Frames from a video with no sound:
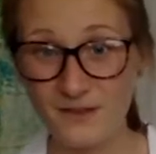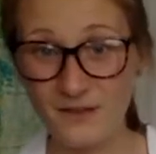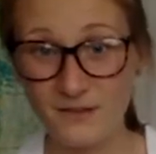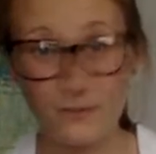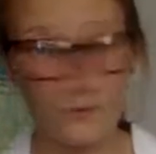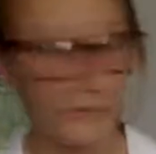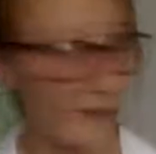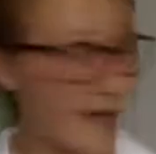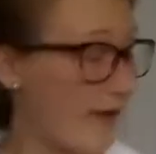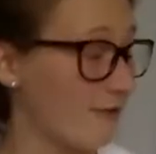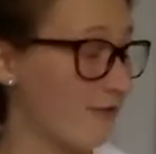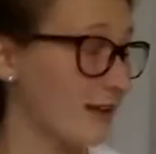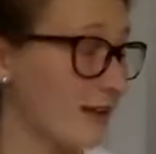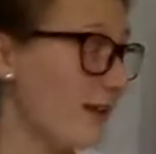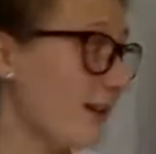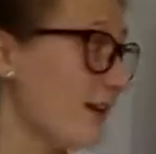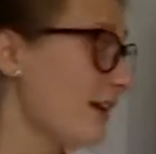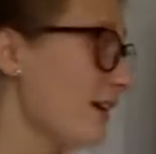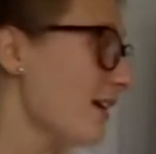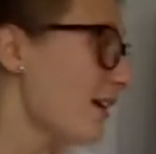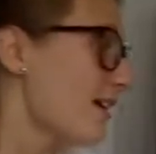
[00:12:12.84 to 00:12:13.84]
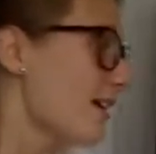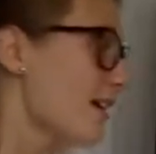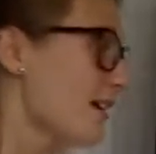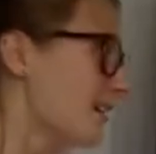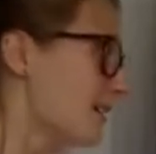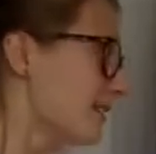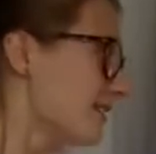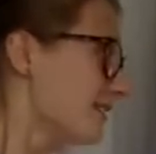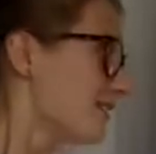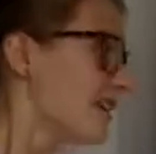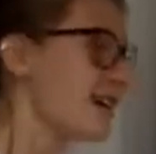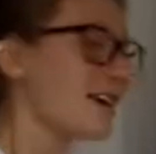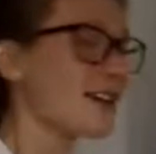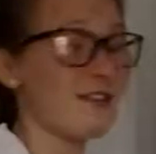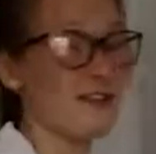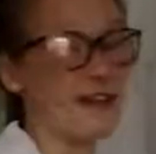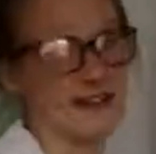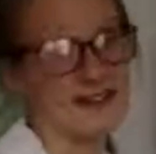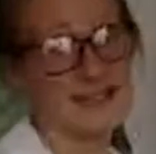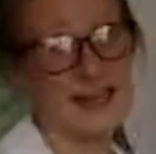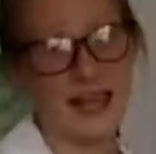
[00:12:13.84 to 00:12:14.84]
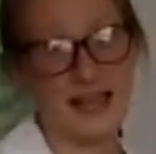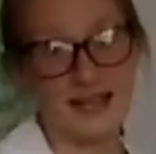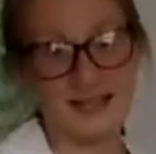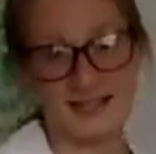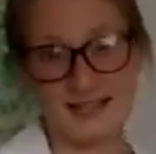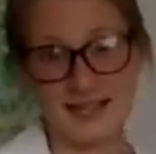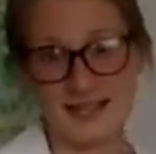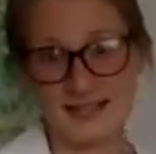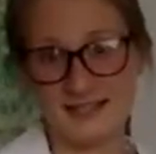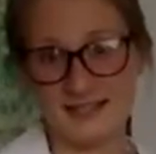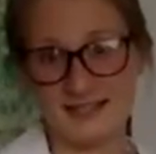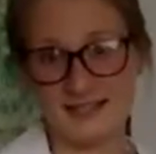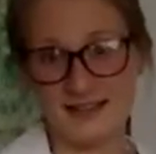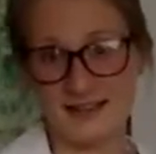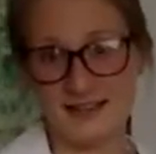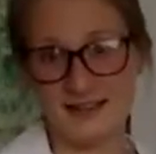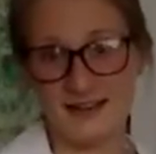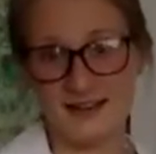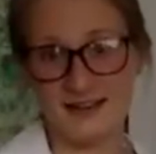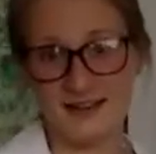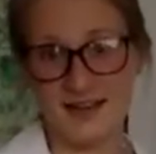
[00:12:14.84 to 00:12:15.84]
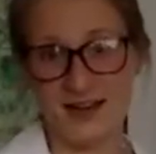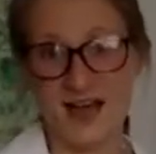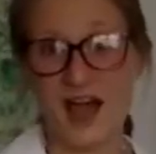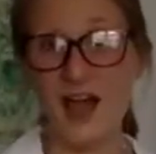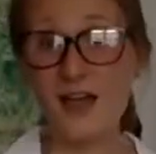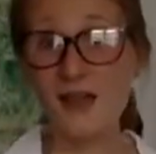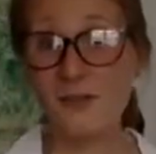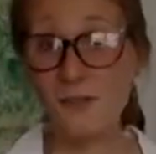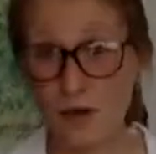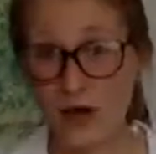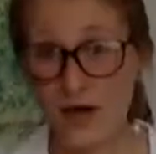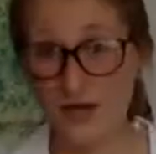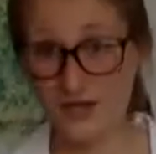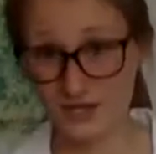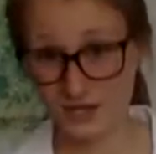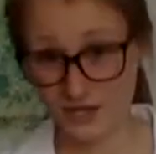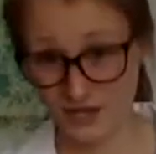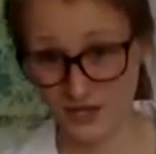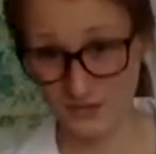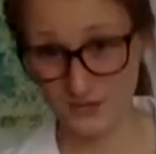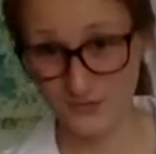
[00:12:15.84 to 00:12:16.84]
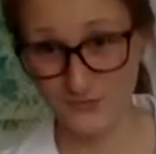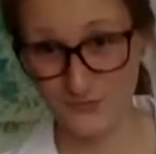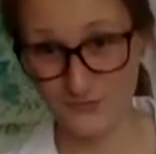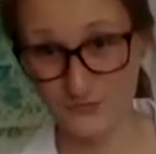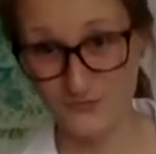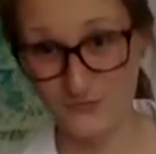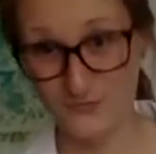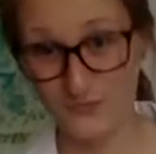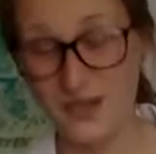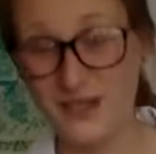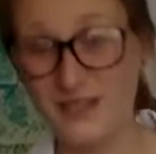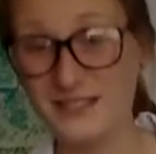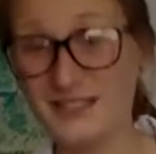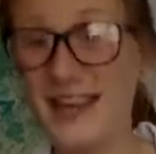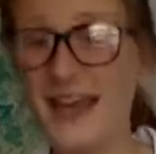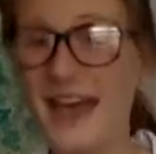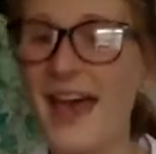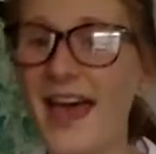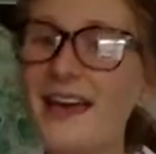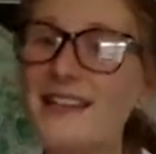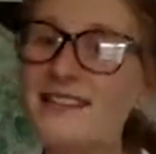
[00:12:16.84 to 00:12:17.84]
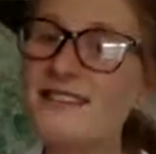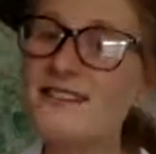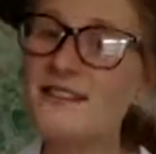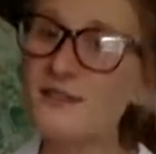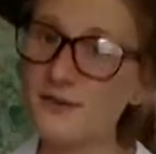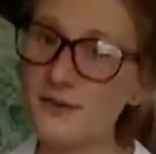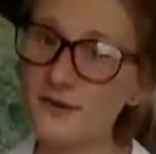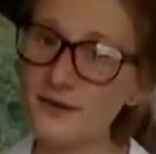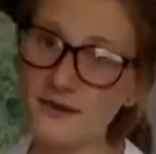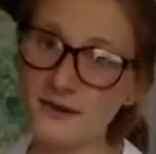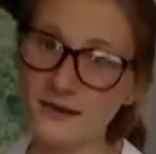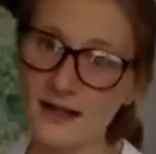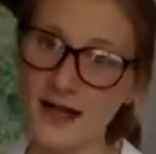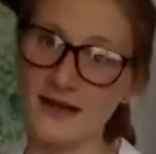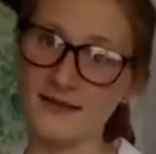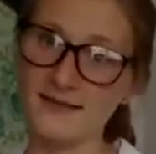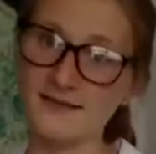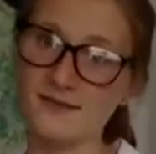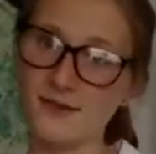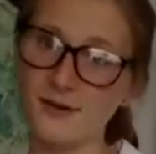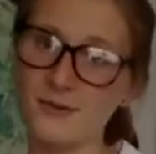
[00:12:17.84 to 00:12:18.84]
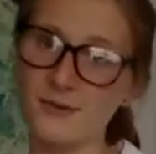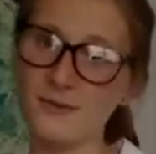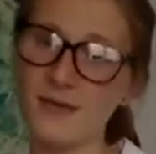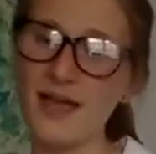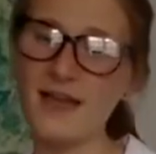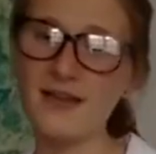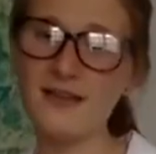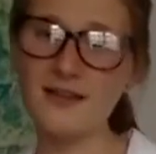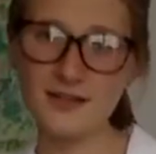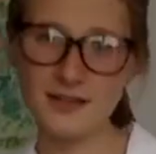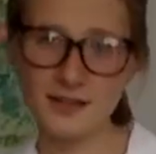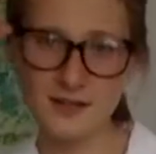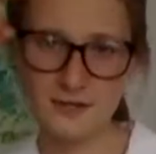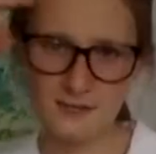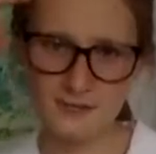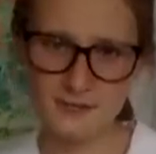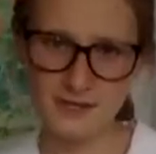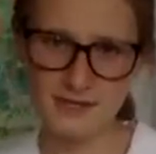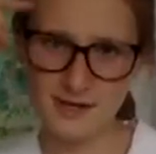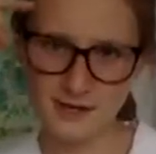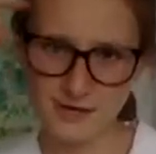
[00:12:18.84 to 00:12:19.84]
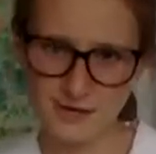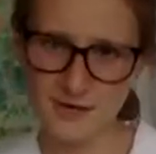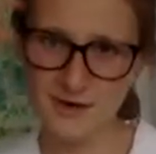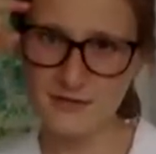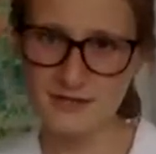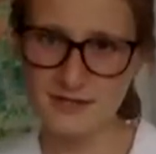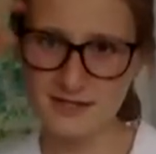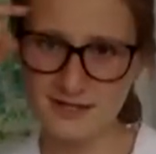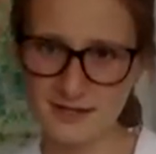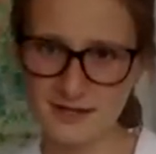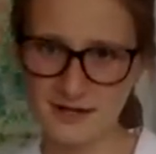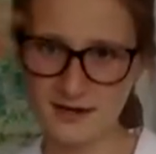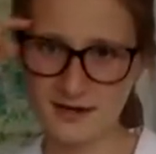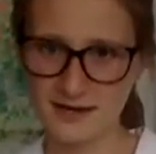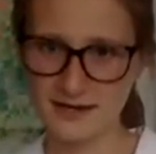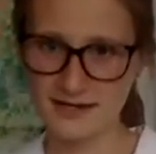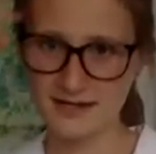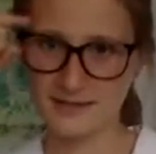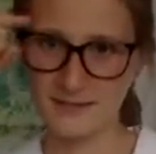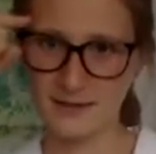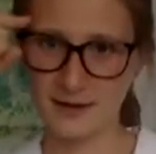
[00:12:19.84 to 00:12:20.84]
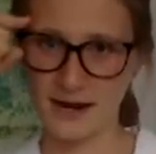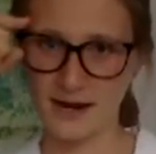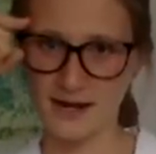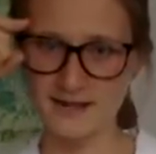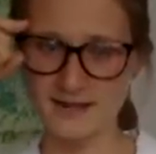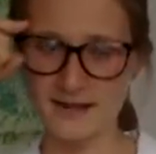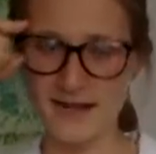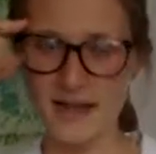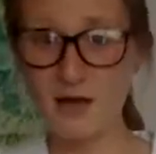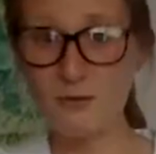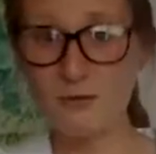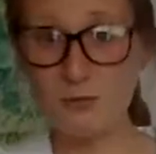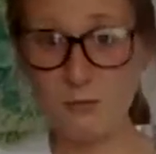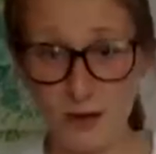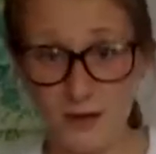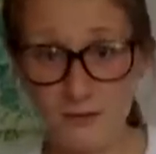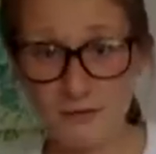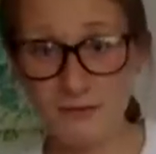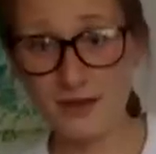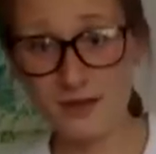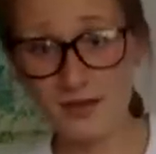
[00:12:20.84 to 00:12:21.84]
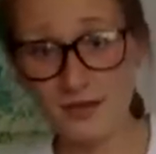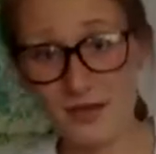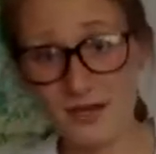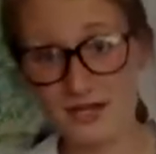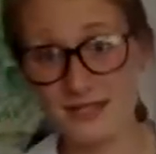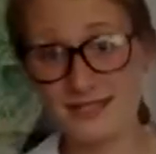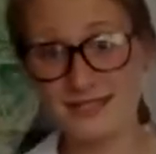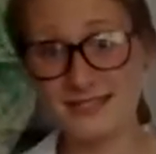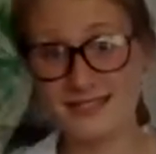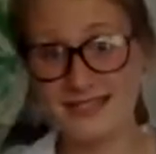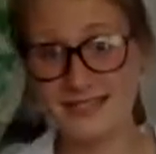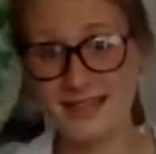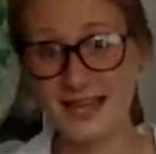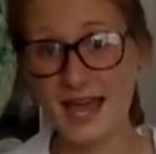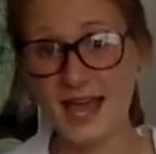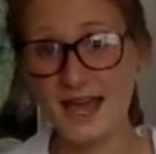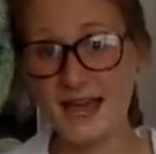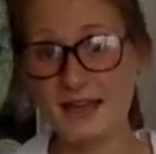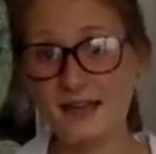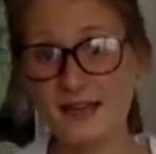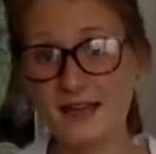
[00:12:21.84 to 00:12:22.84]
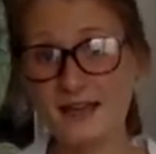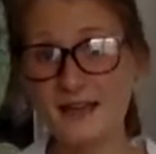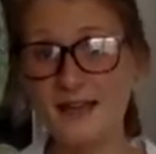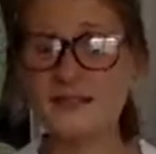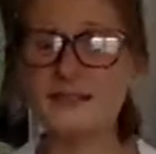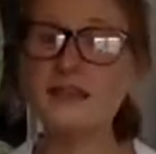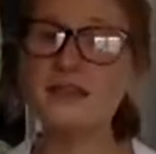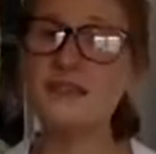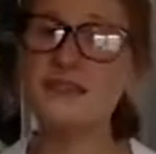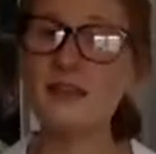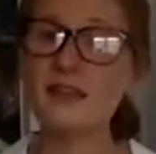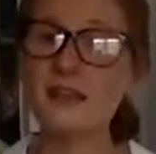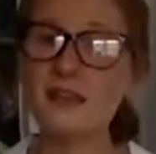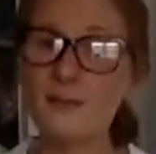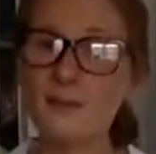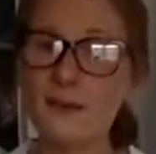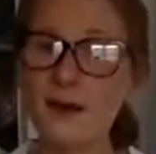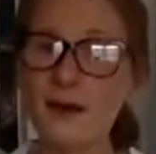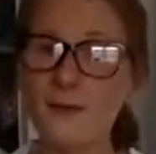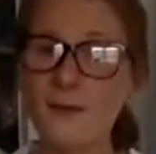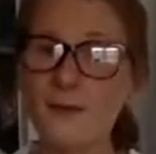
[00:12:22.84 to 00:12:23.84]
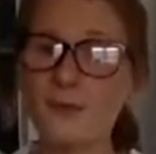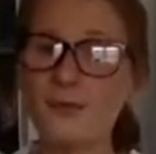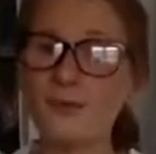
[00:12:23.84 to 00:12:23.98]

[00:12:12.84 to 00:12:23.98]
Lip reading: Wow, second grade scientists, I want you to head to Google Classroom and use those curious brains and what we learned today to think about